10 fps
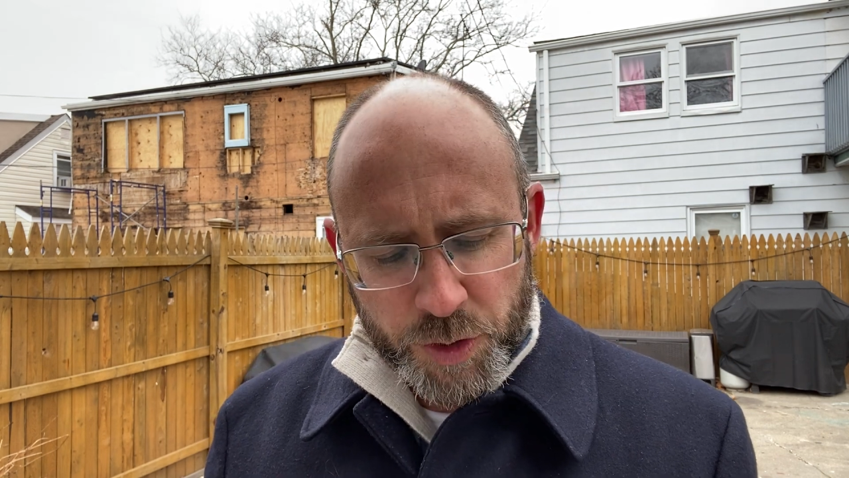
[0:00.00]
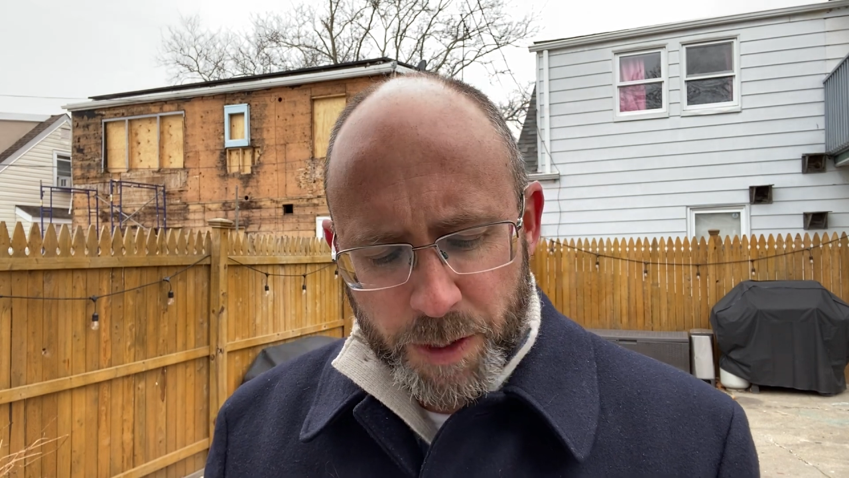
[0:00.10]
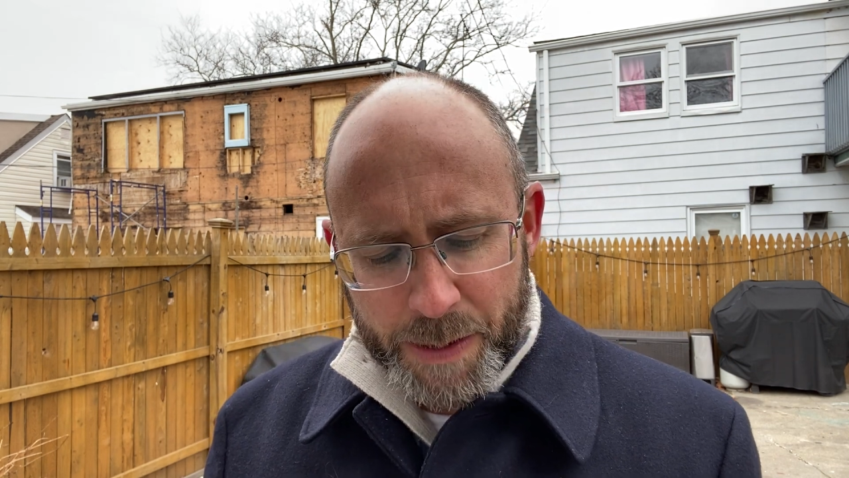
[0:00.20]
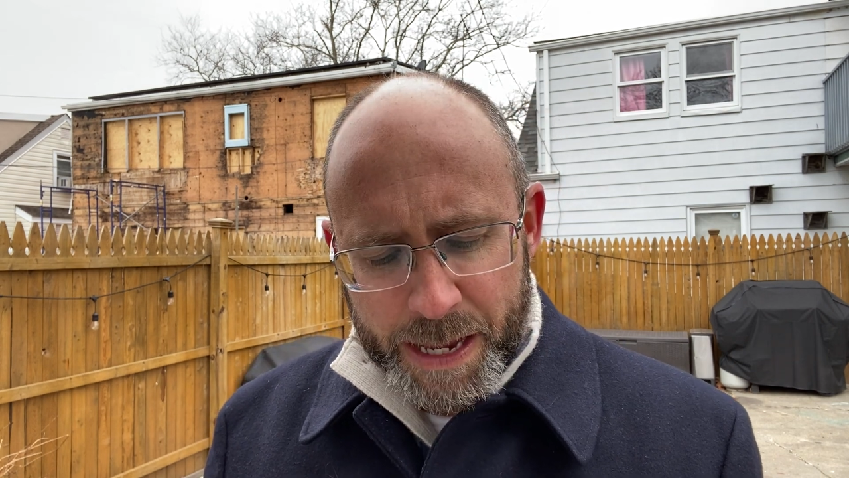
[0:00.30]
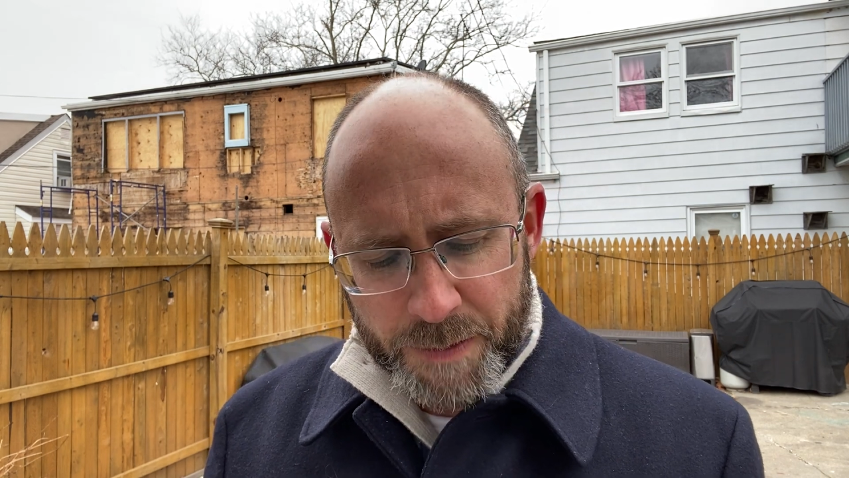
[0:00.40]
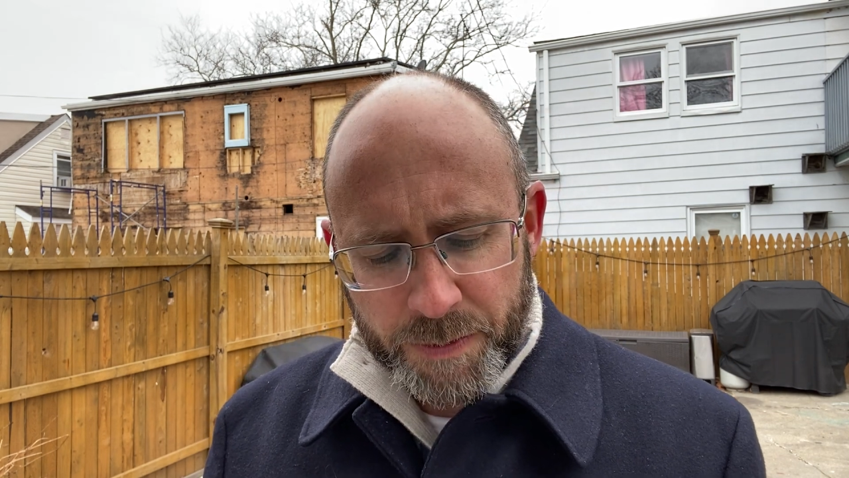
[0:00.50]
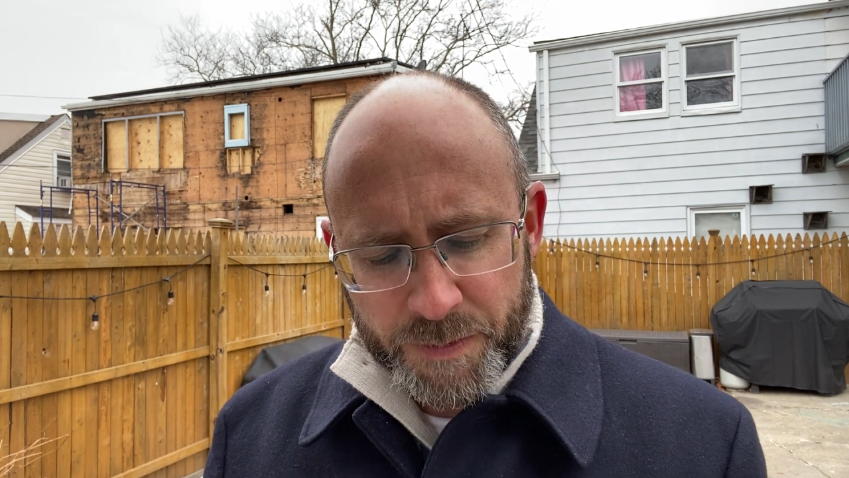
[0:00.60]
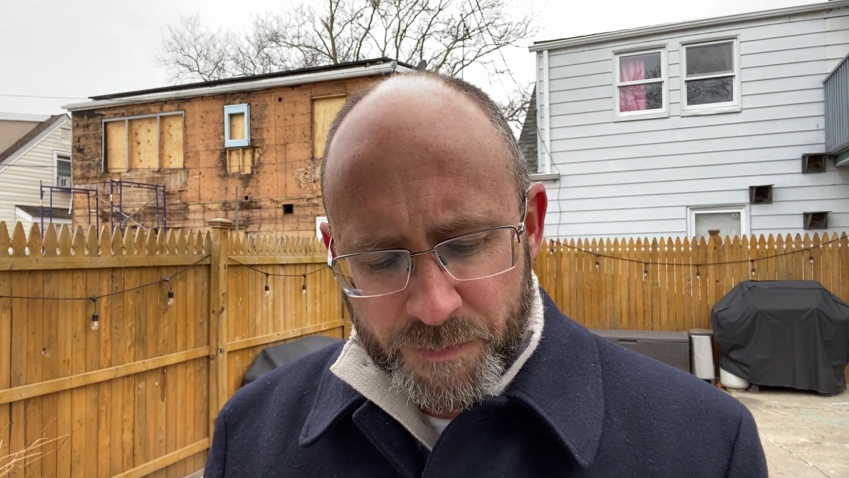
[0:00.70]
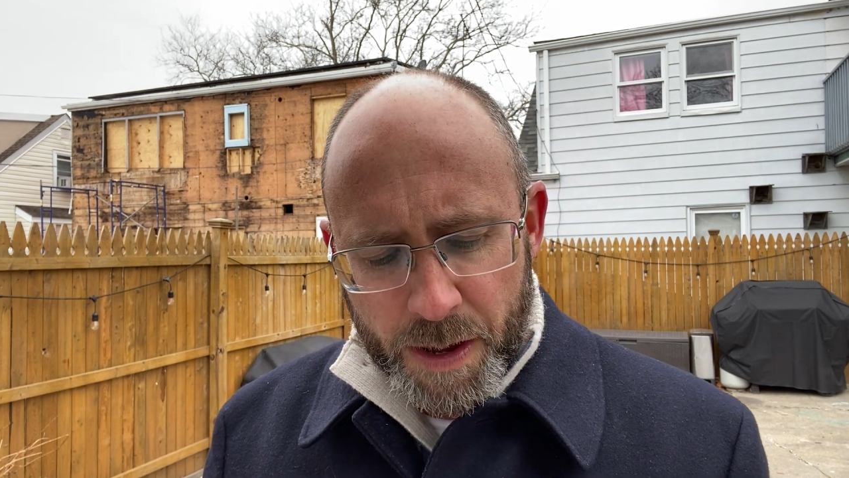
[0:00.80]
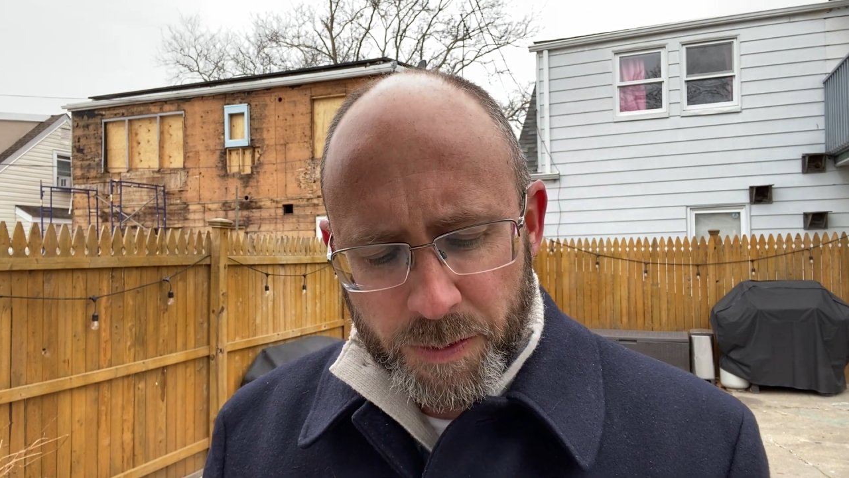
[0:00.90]
shall my heavenly
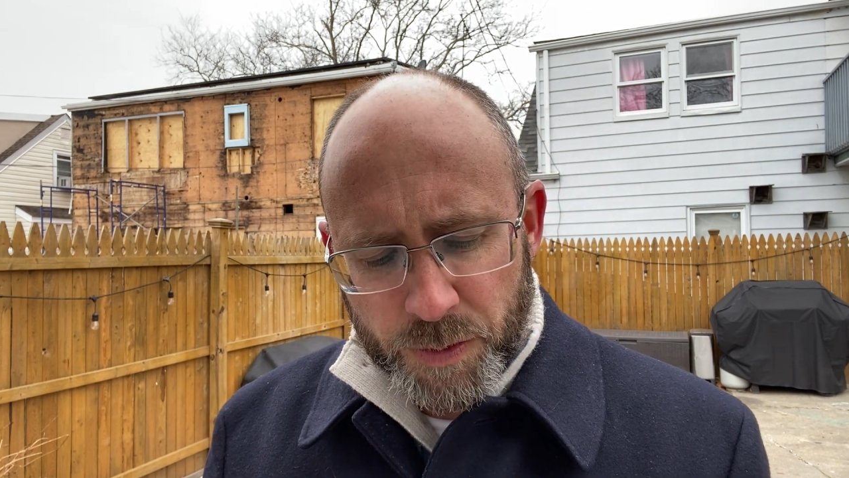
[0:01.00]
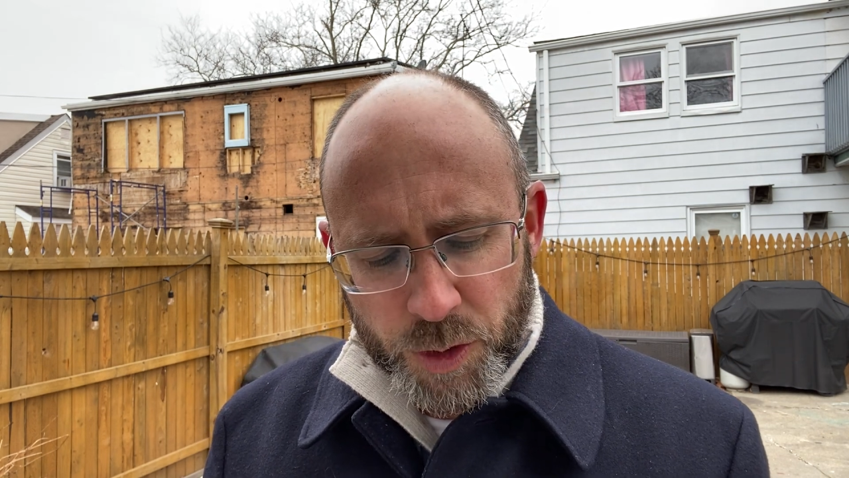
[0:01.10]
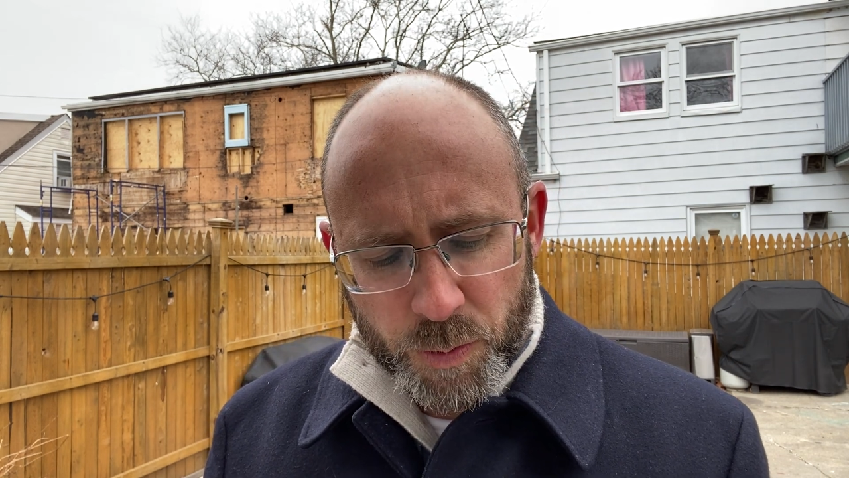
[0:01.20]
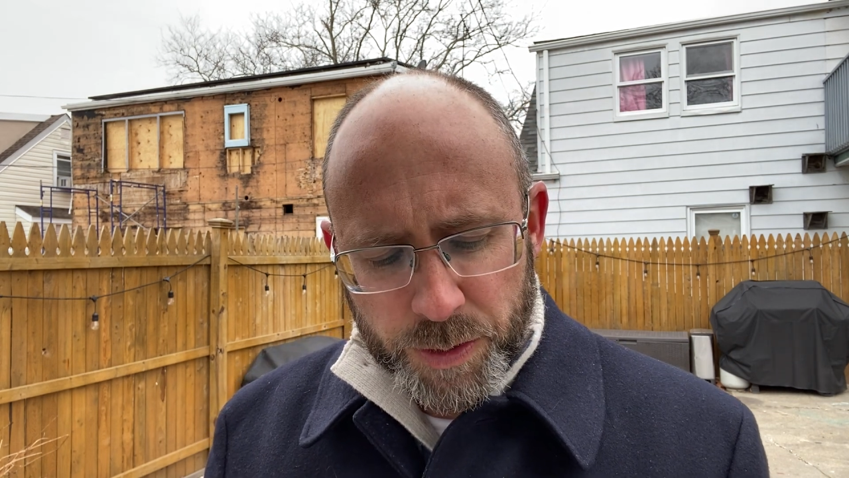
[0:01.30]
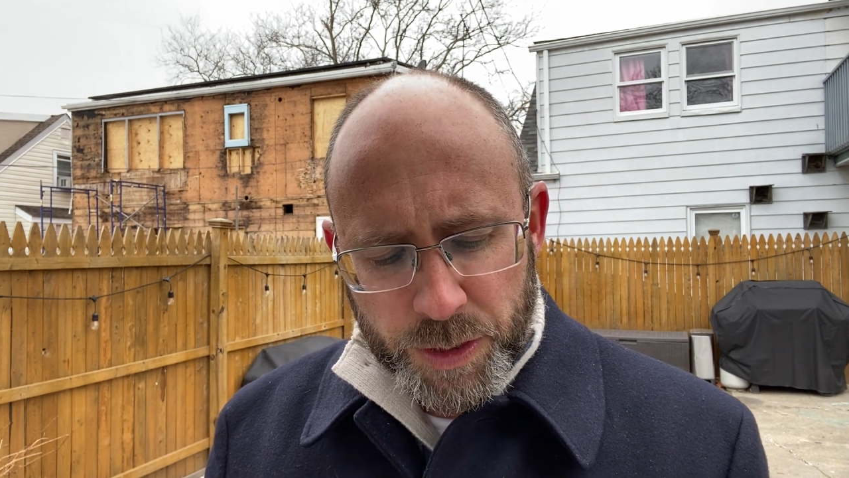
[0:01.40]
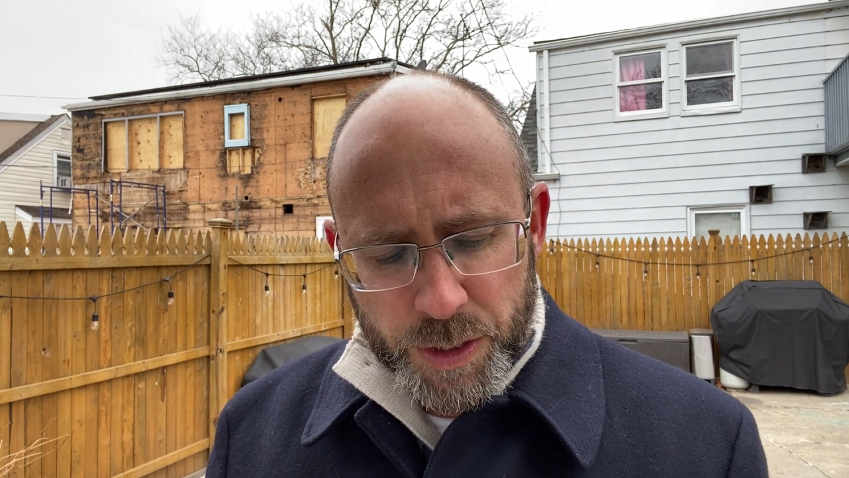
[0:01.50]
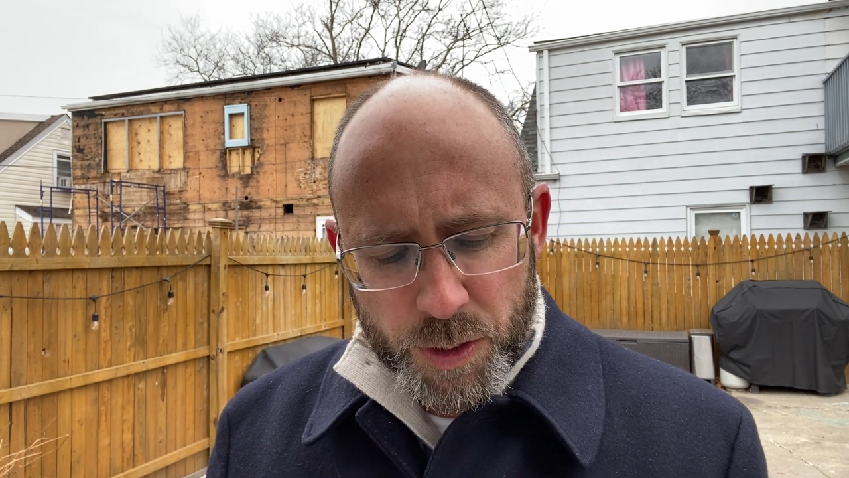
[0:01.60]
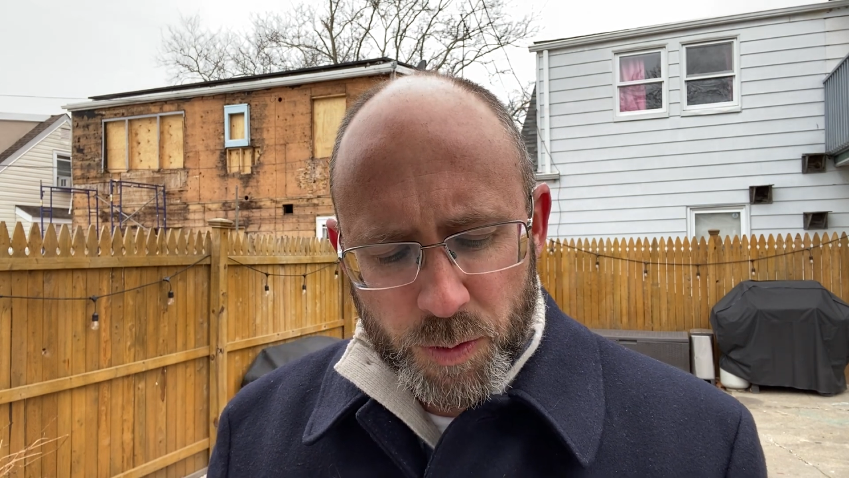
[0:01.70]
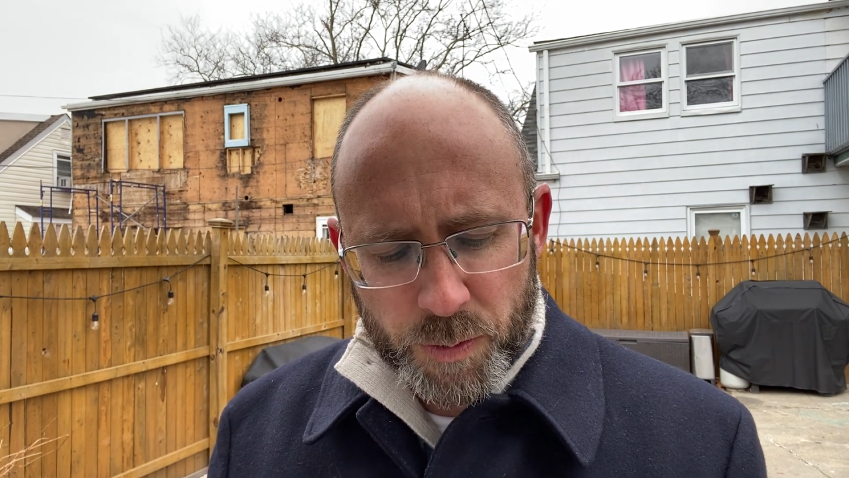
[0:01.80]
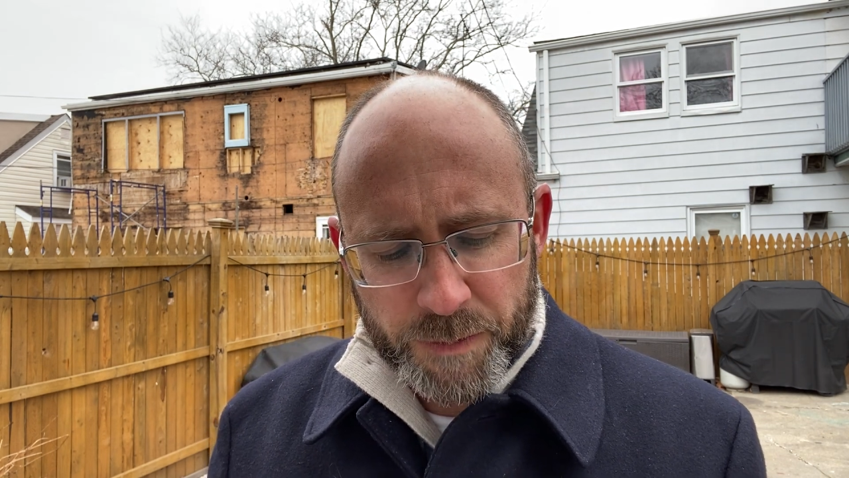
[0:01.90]
Father do unto you